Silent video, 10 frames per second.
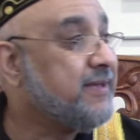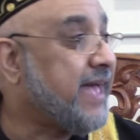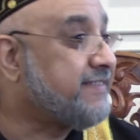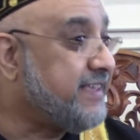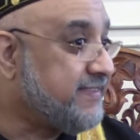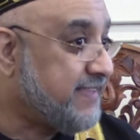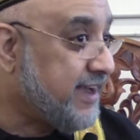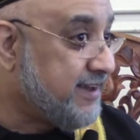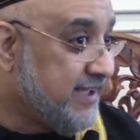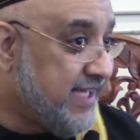As he
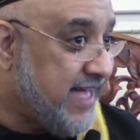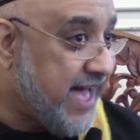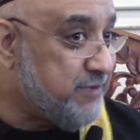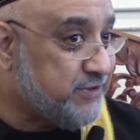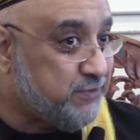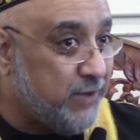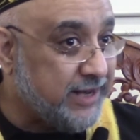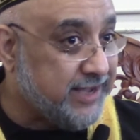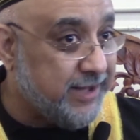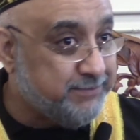said, I was
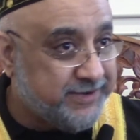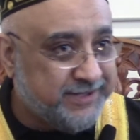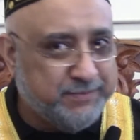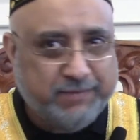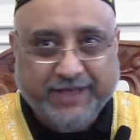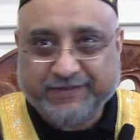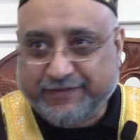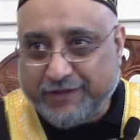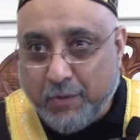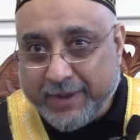welcomed by
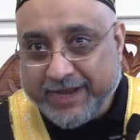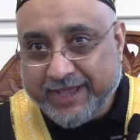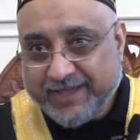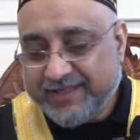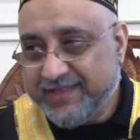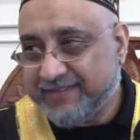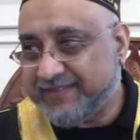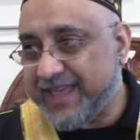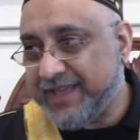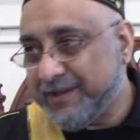so many
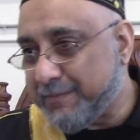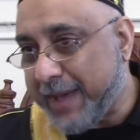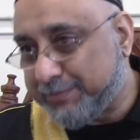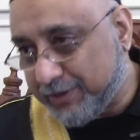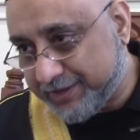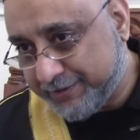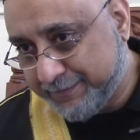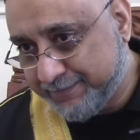saying, my brother.